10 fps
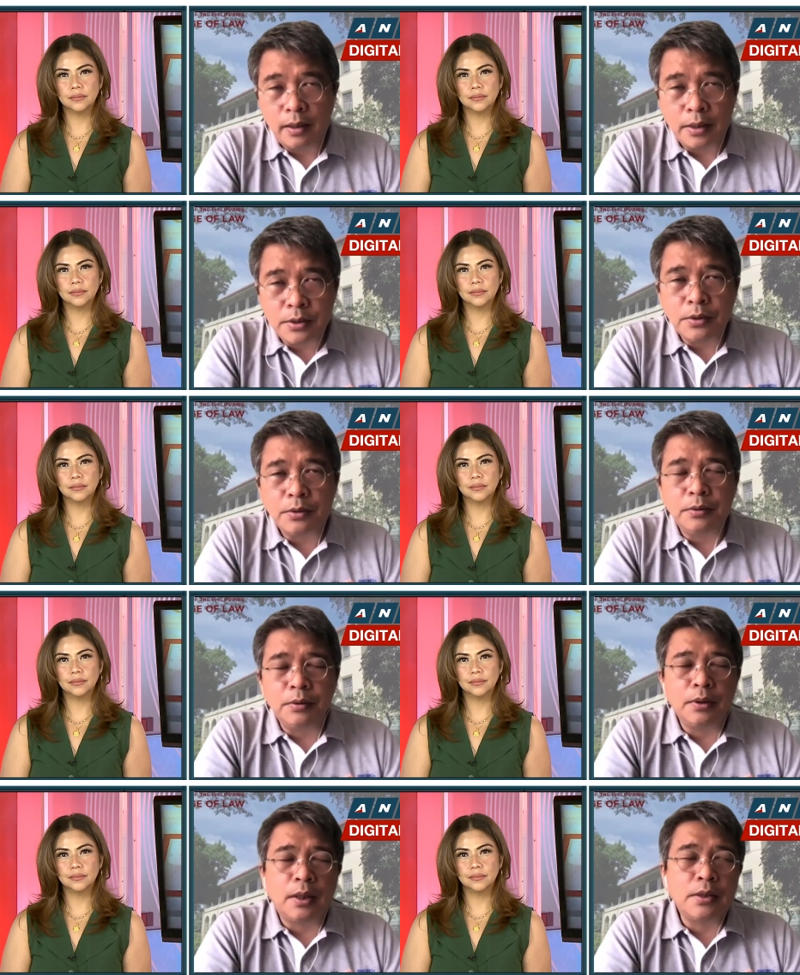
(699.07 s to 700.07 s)
Speaker 1: uh, as
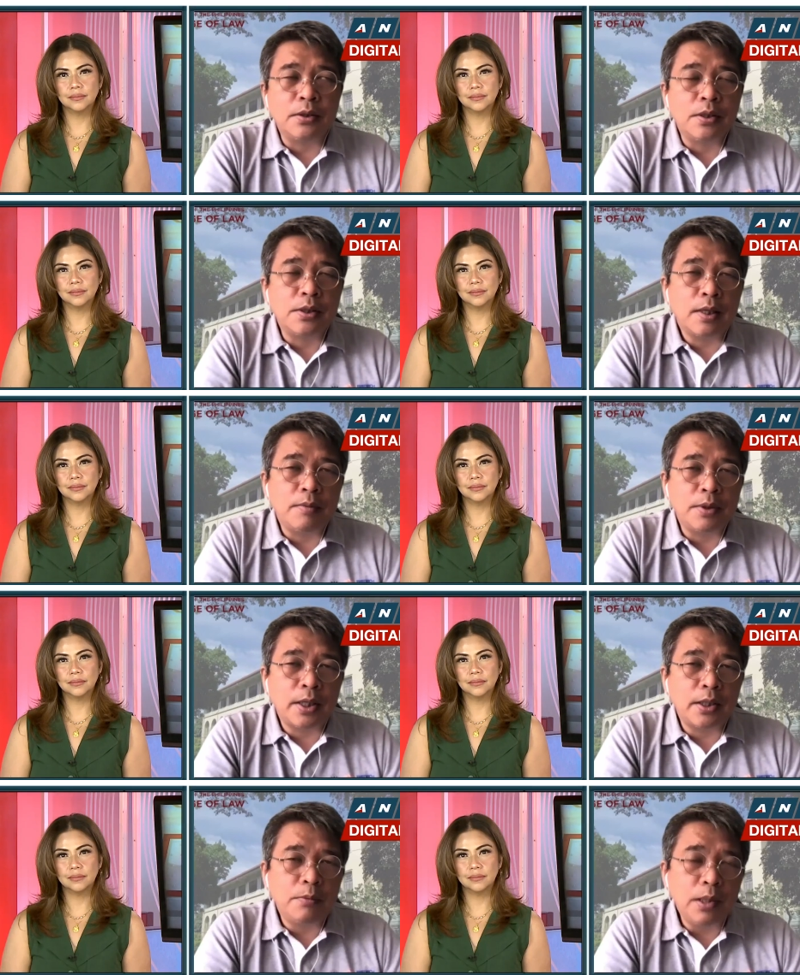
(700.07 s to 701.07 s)
you as you describe it,
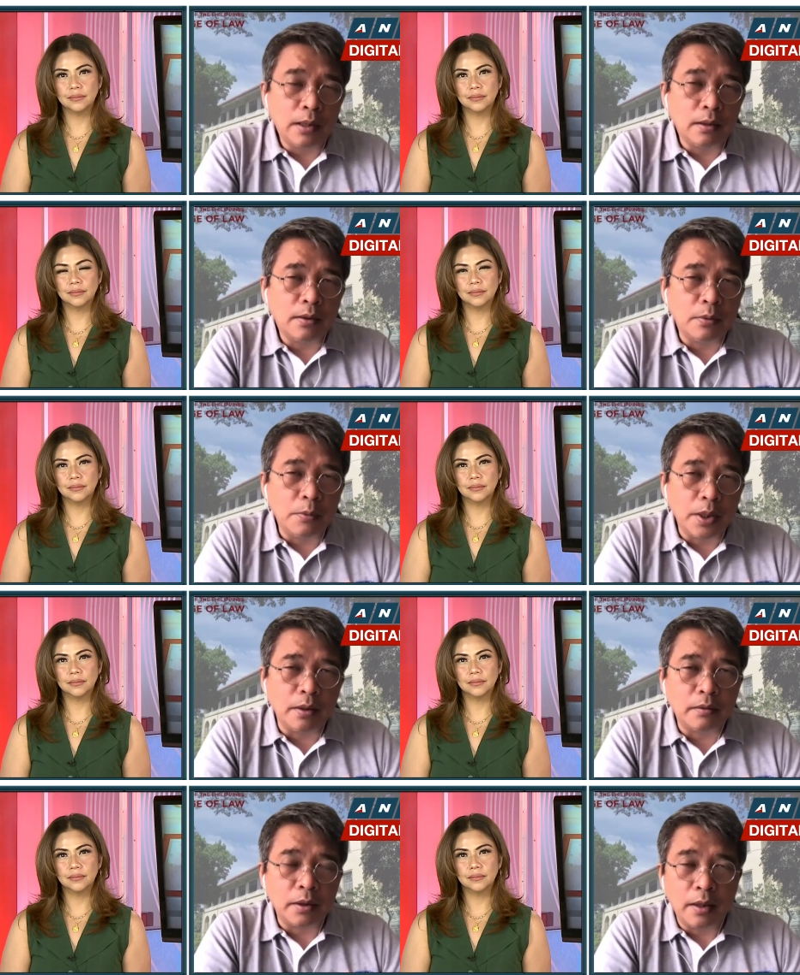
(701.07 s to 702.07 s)
China will uh, win
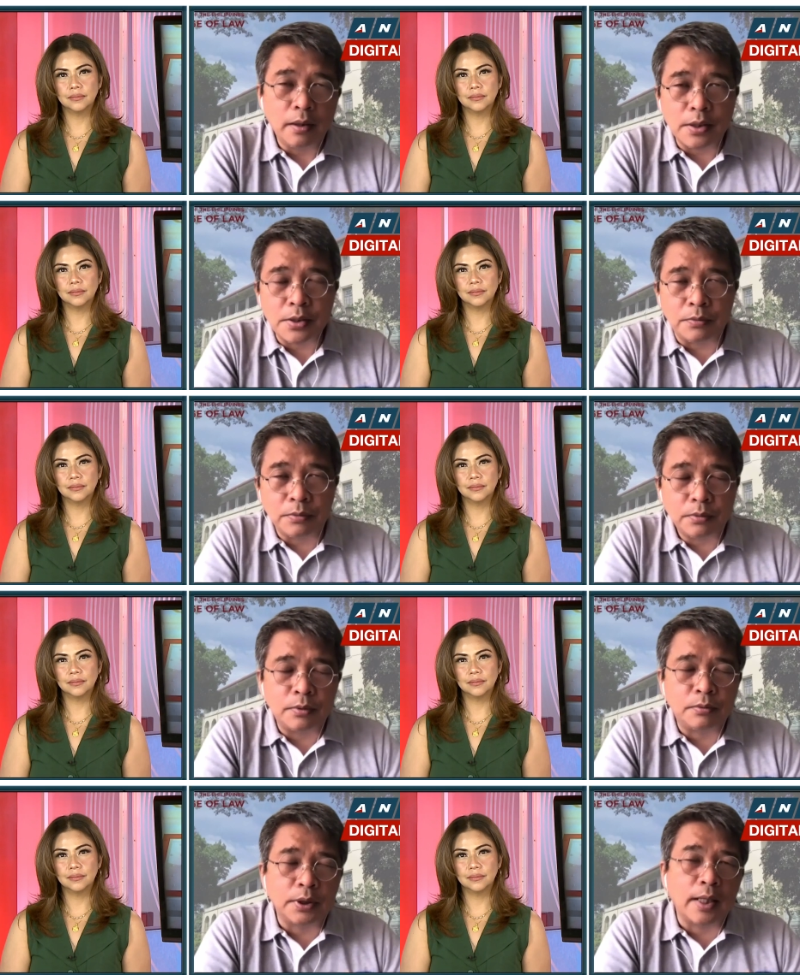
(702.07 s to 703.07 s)
regardless of,
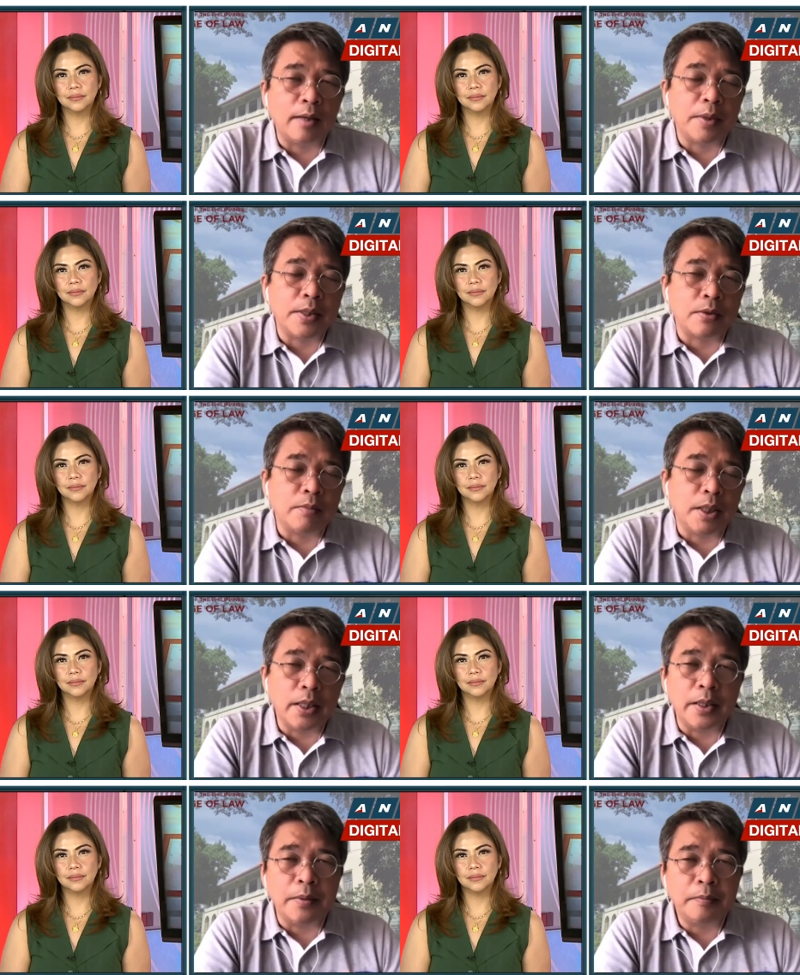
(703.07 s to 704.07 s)
of what happens on May
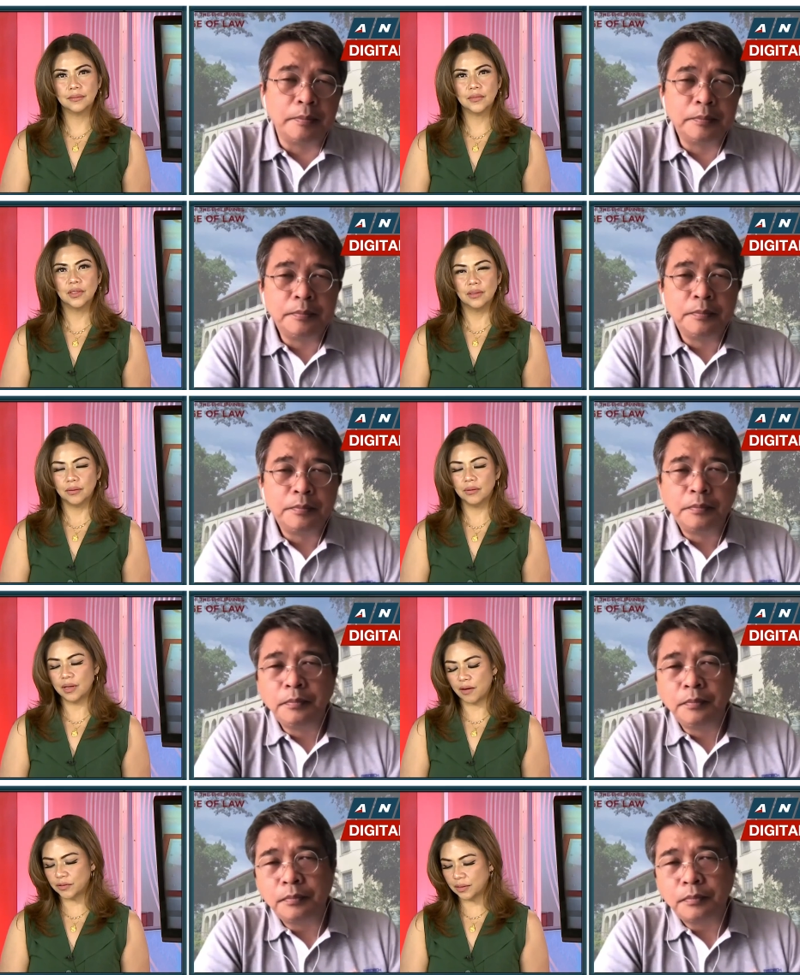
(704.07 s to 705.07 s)
ninth.
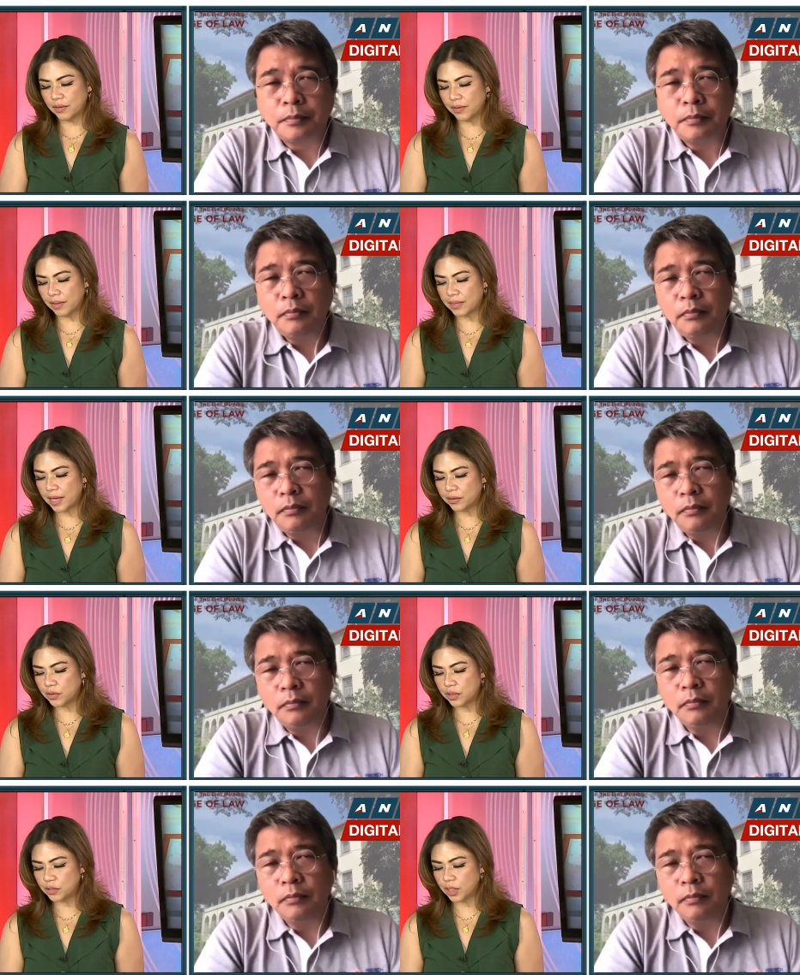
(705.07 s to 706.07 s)
Speaker 2: We're going to have to leave it at that.
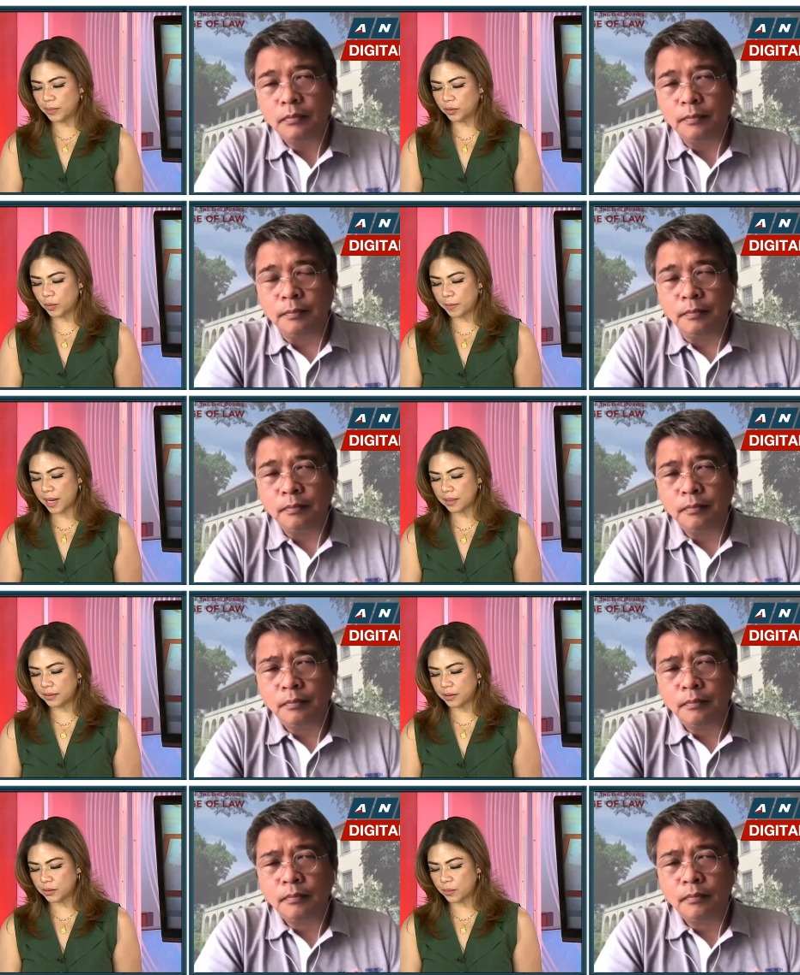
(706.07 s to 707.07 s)
Attorney Jay
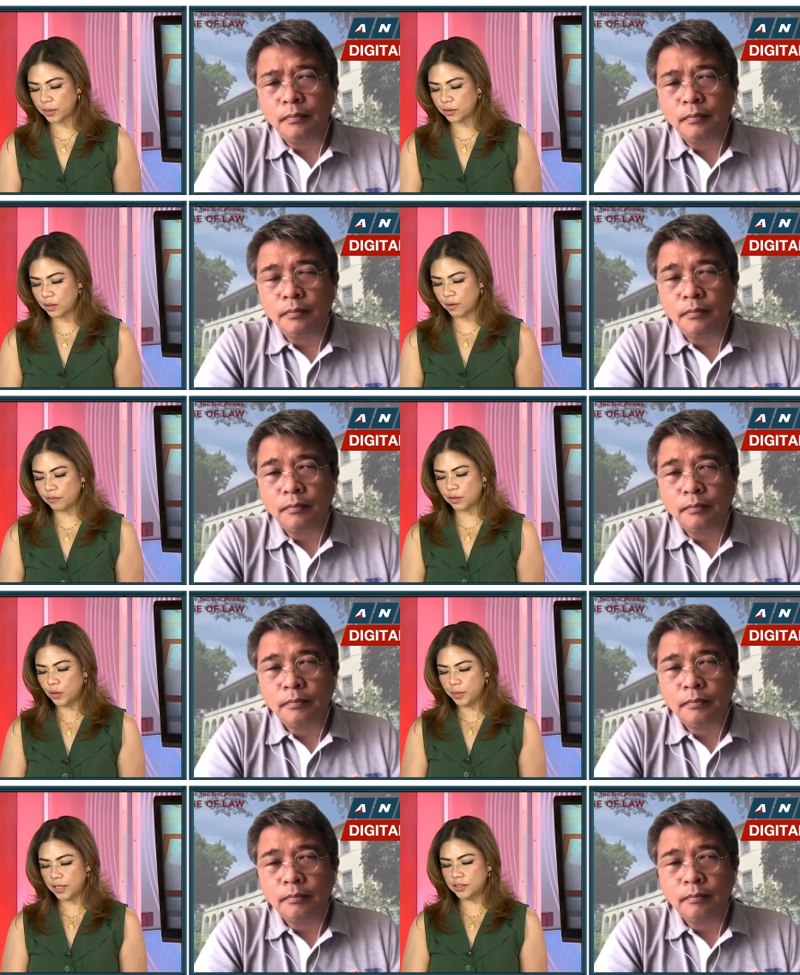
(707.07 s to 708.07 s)
Batongbacal there, Director of the
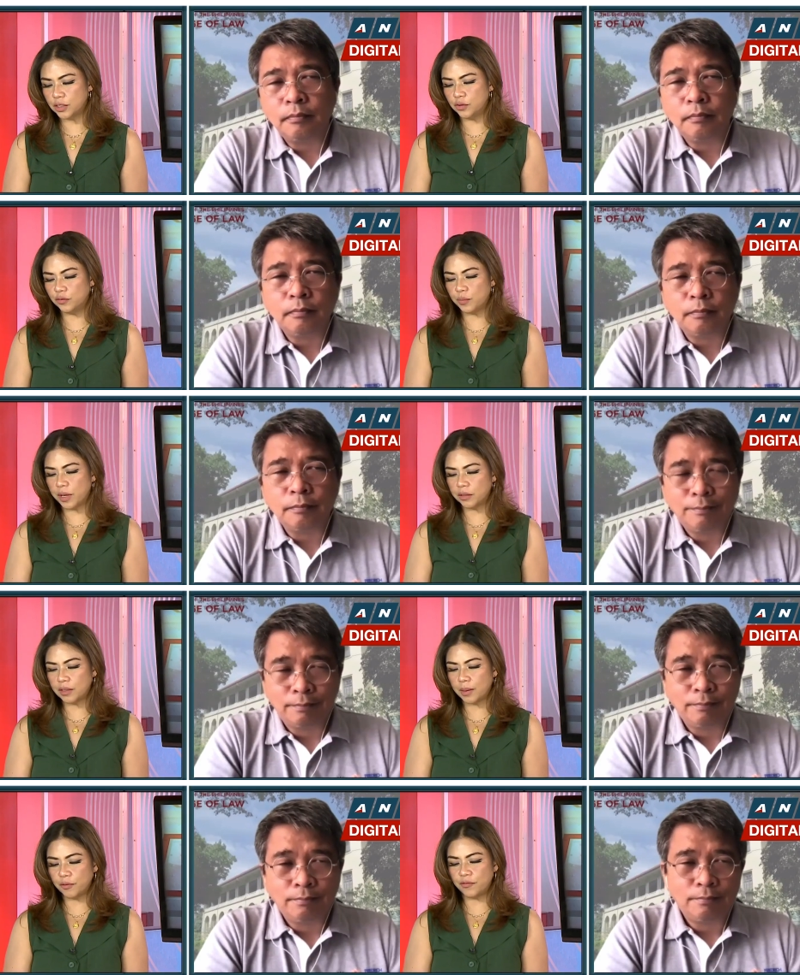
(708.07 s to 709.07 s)
U P Institute for
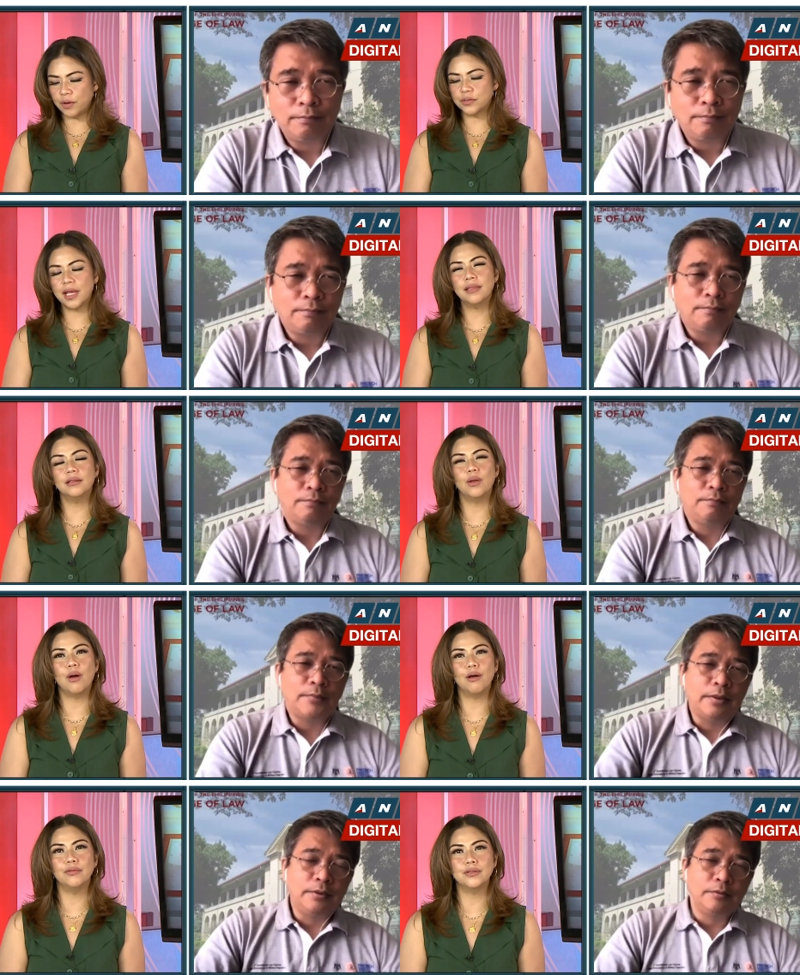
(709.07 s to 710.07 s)
Maritime Affairs and the
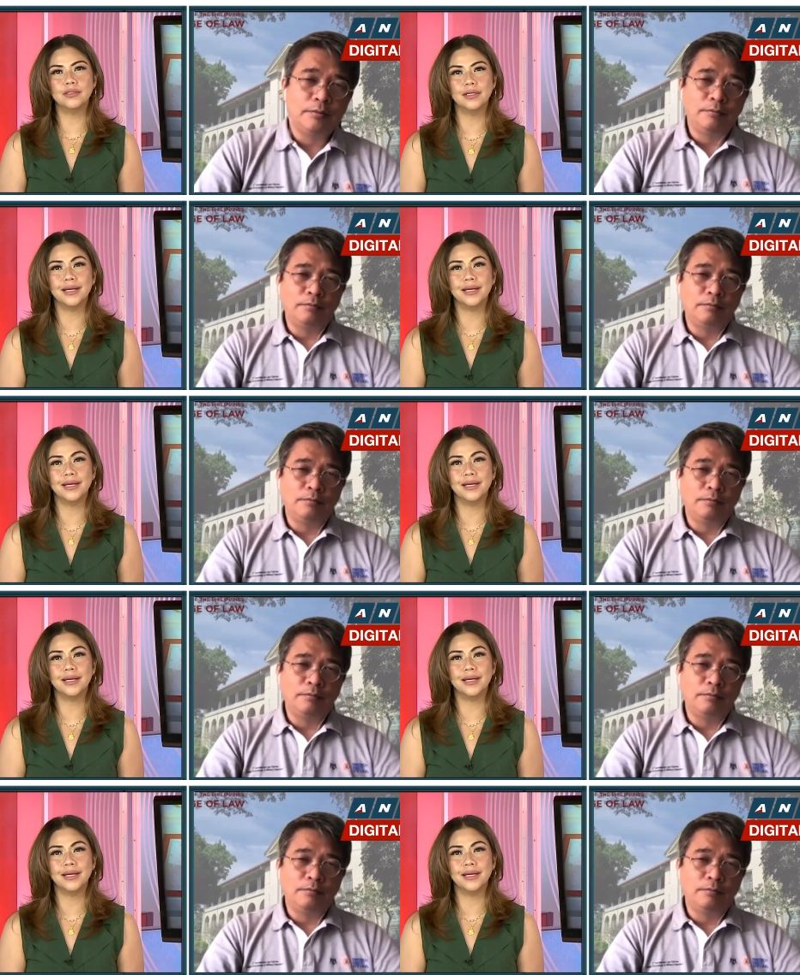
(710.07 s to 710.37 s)
Law of the Sea.